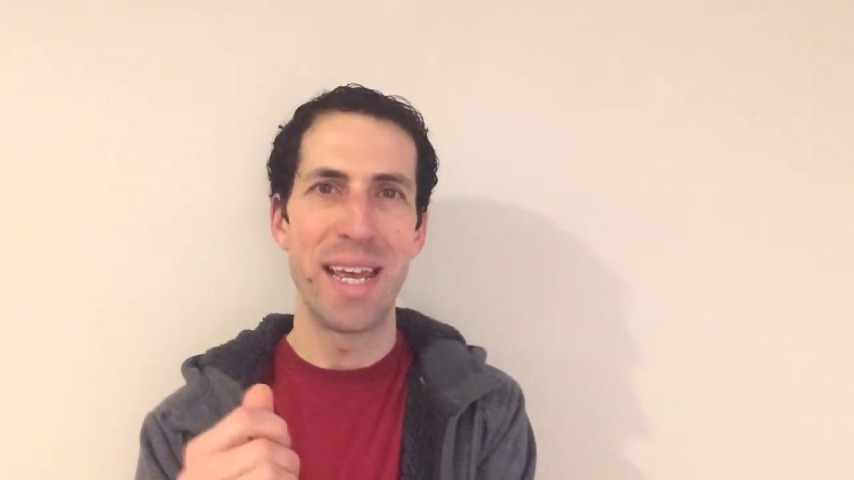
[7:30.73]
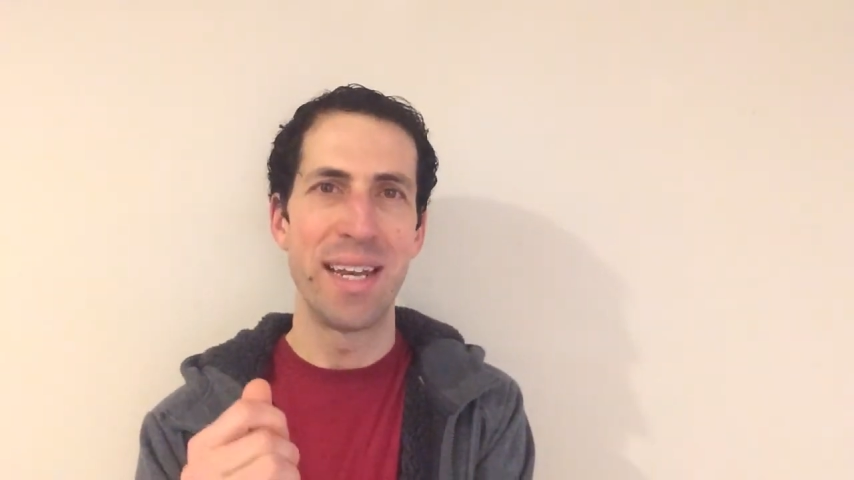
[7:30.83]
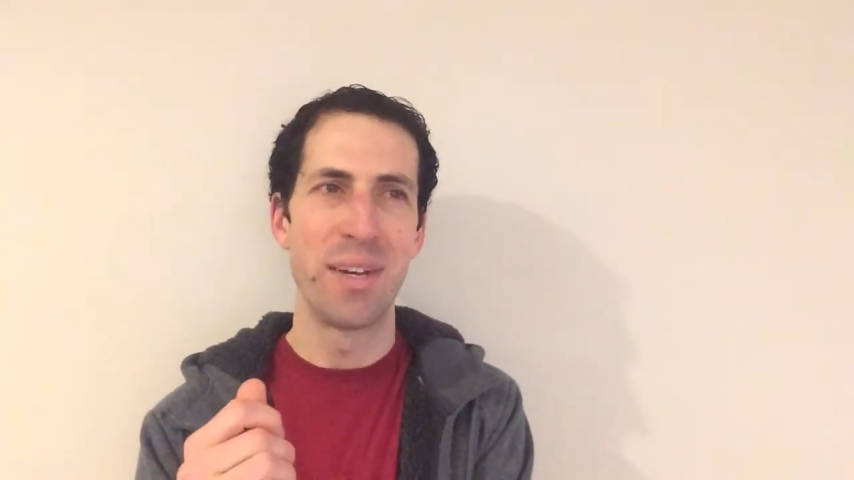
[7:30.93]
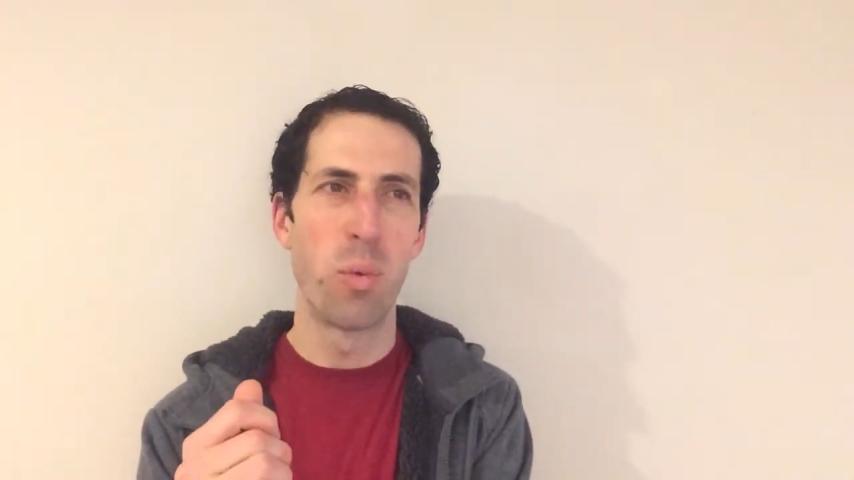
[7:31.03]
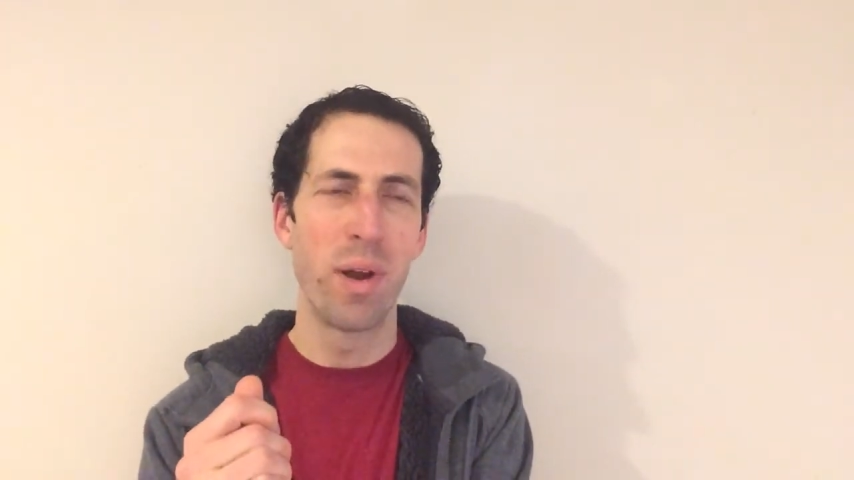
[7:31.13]

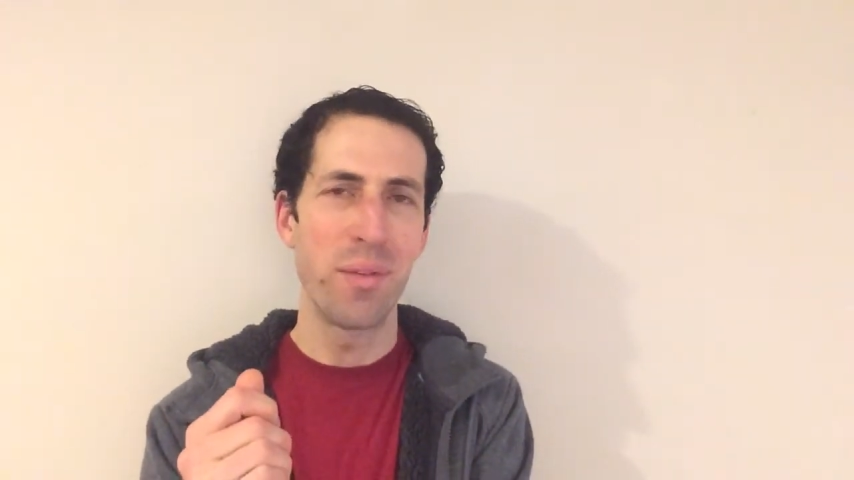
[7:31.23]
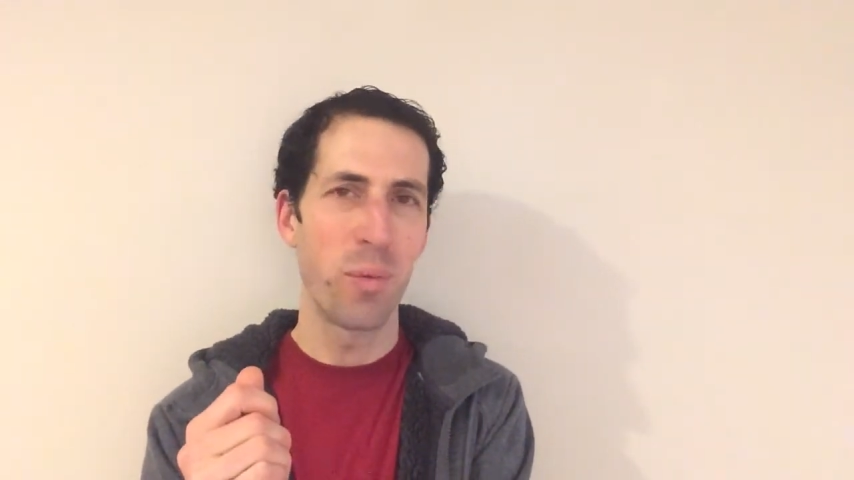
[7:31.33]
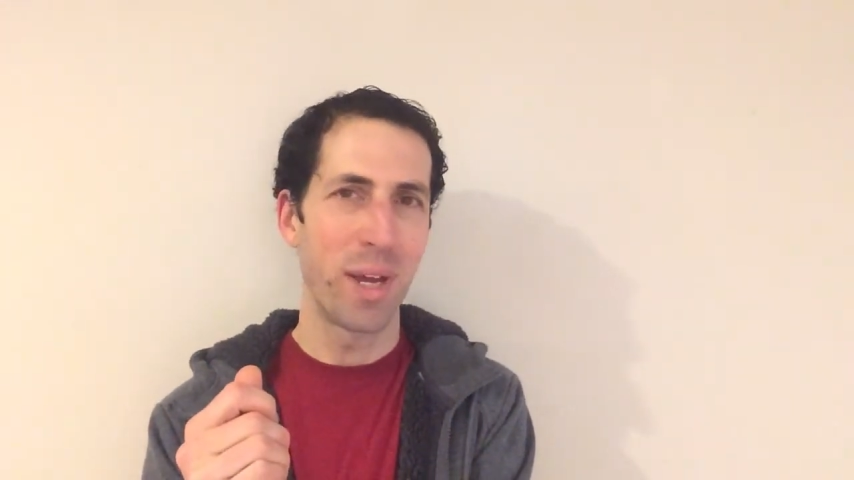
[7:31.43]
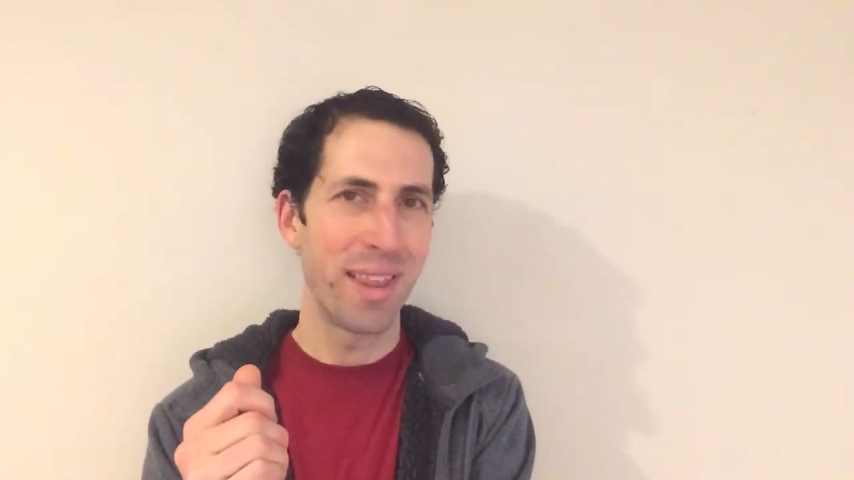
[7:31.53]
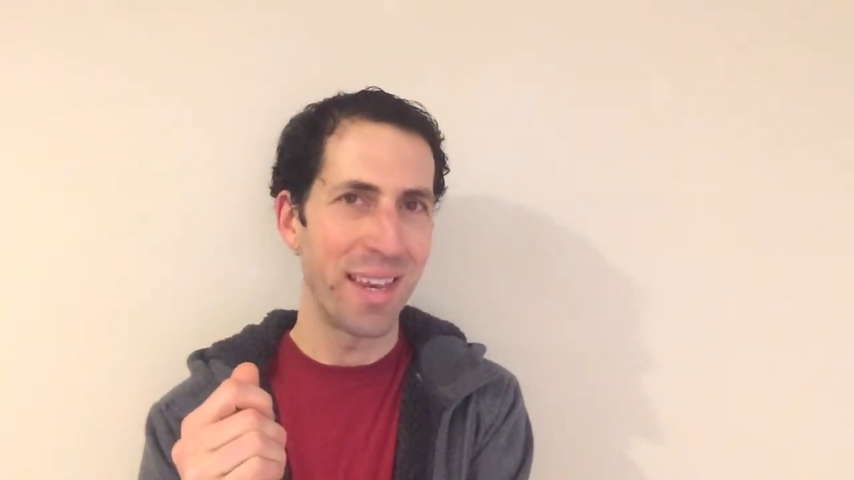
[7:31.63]
and one
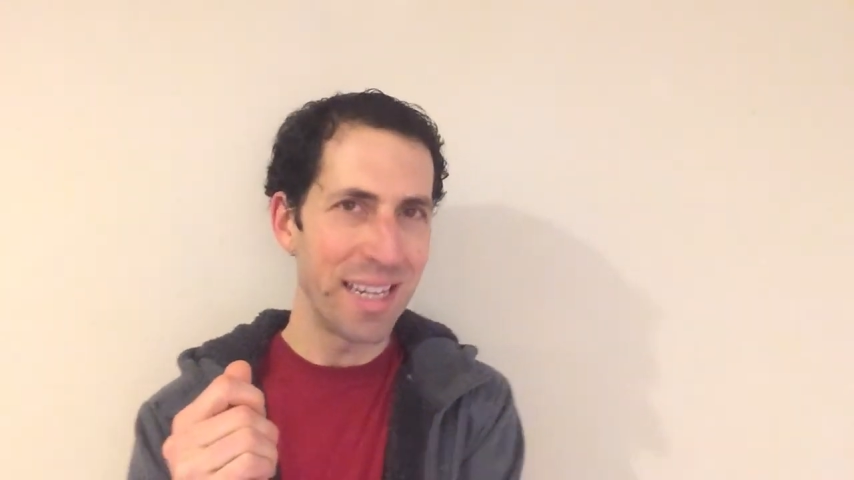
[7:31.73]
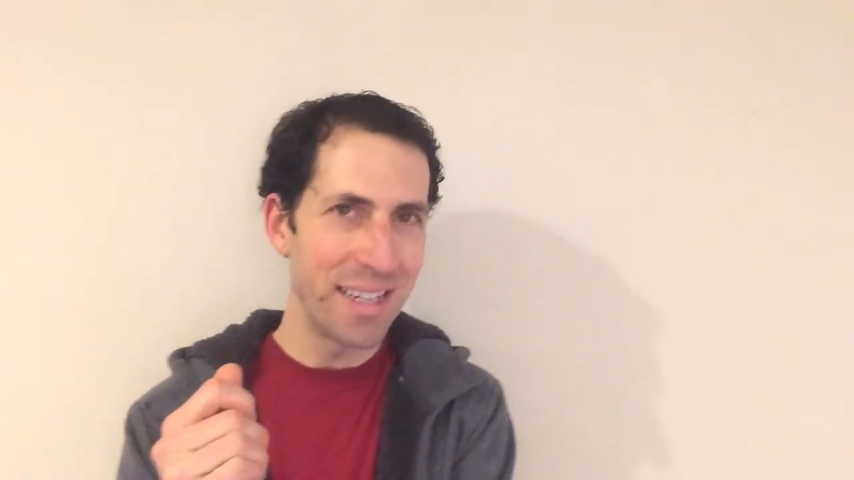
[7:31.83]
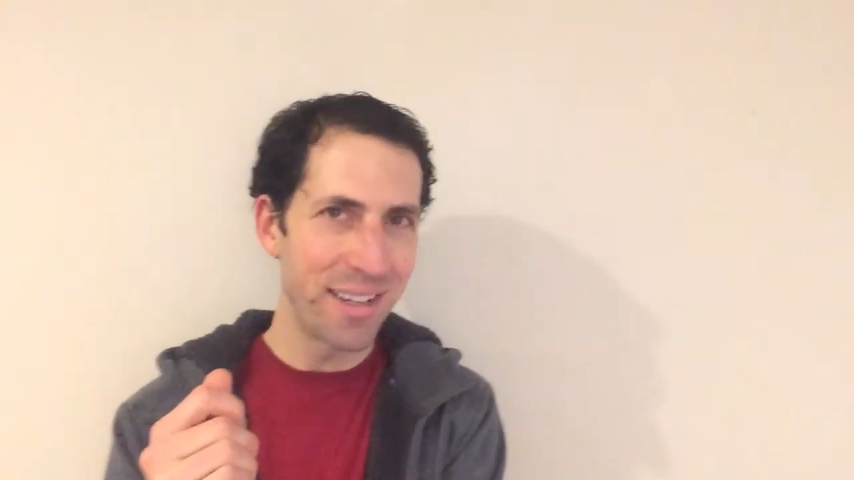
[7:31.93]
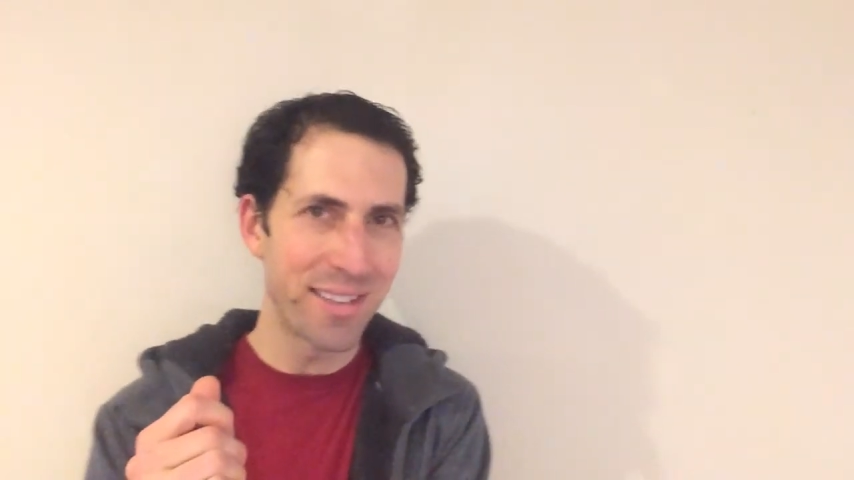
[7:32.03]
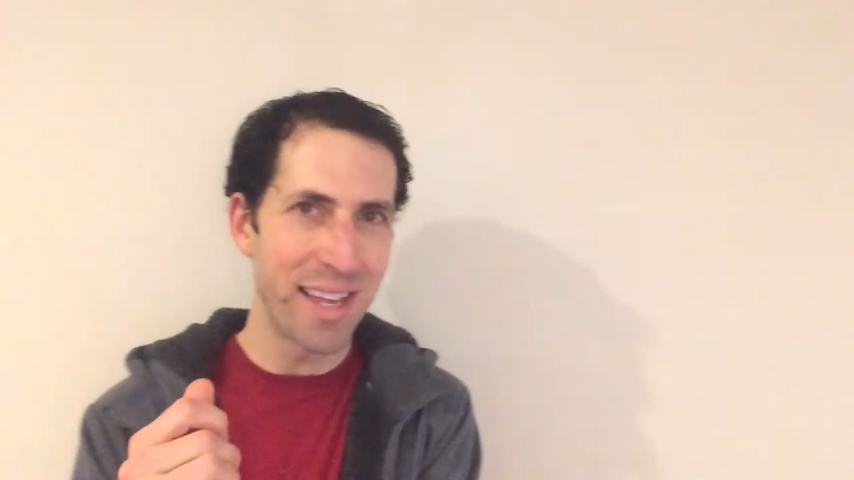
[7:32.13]
way that he
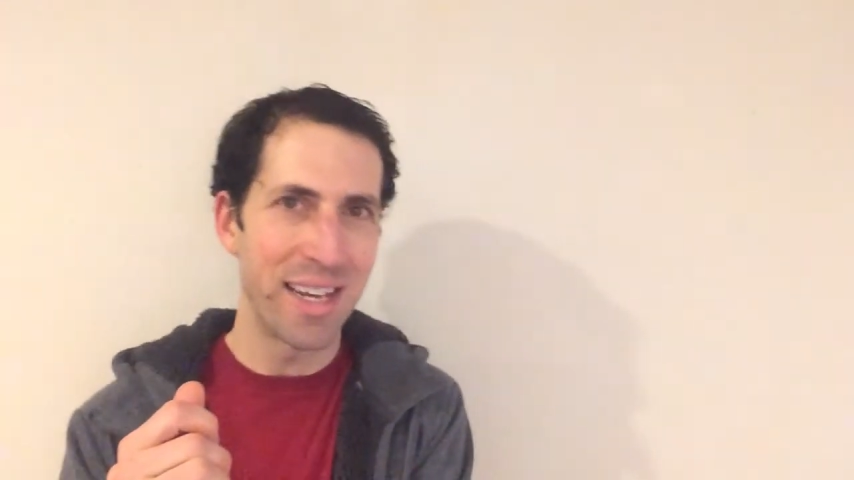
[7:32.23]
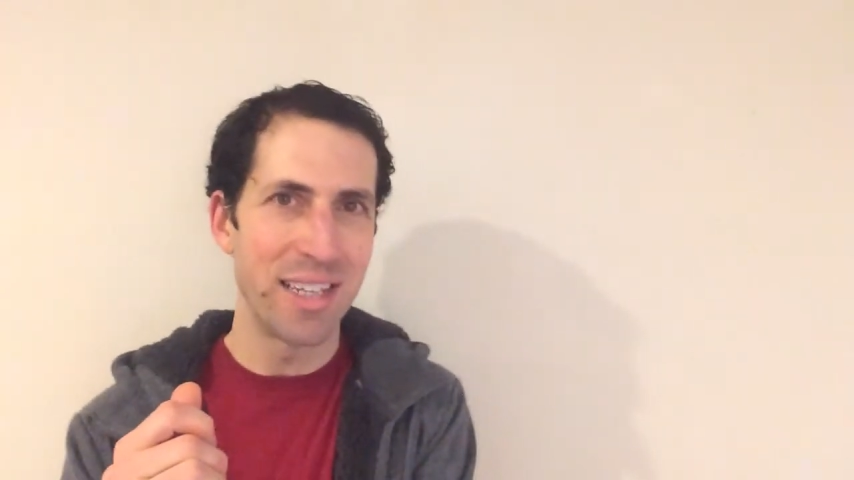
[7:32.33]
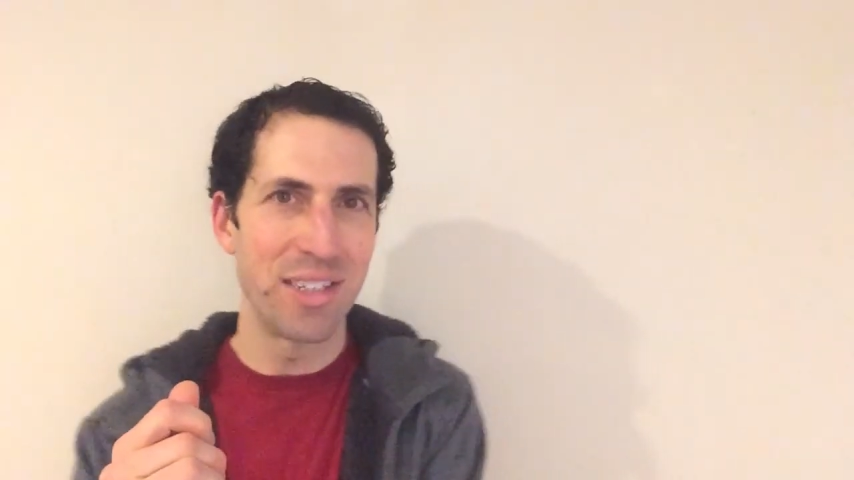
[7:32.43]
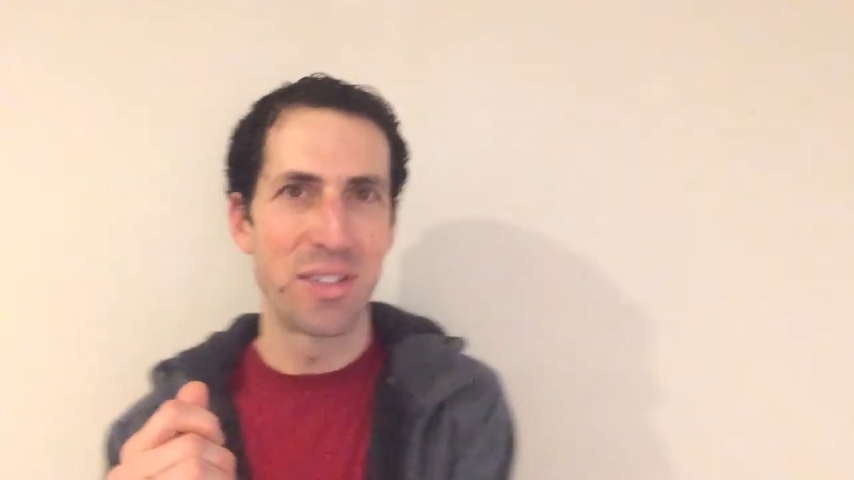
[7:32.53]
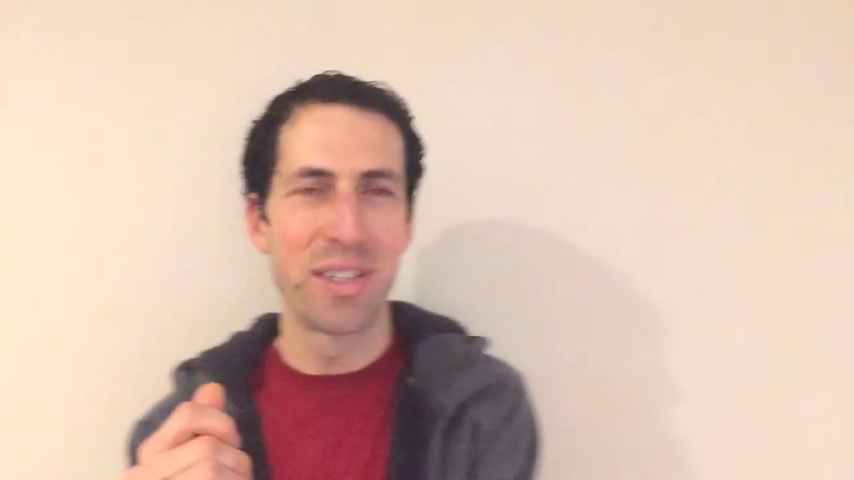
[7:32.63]
does that
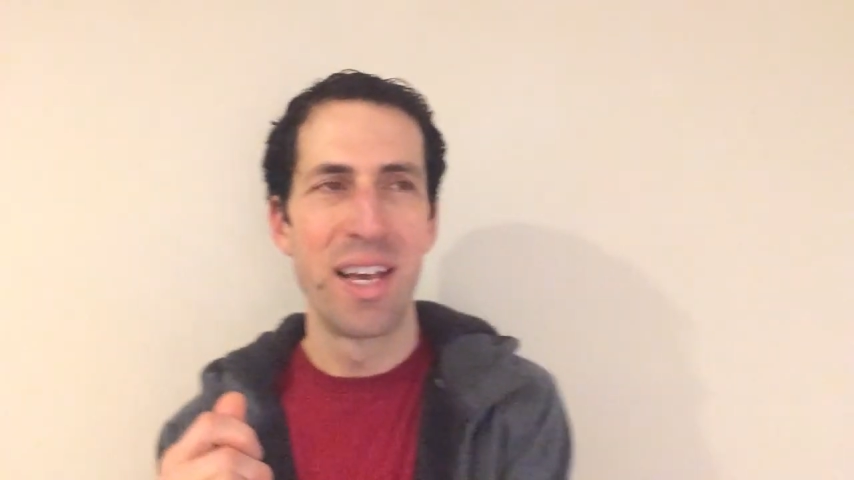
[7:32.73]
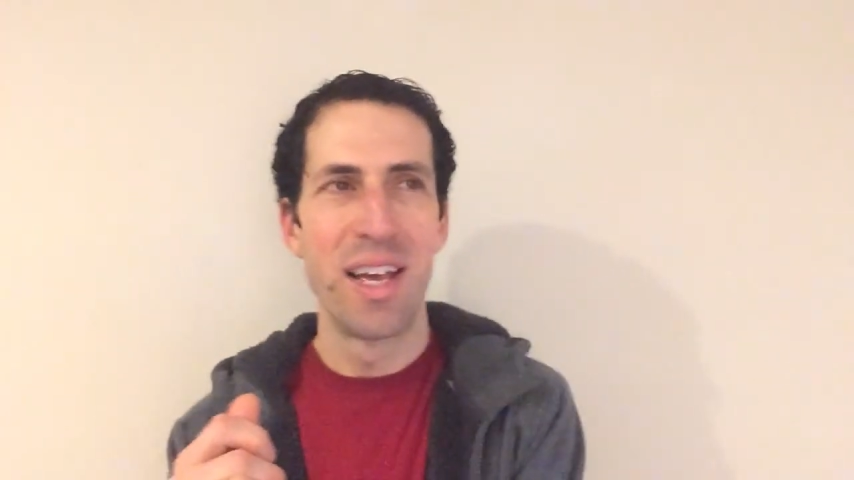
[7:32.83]
is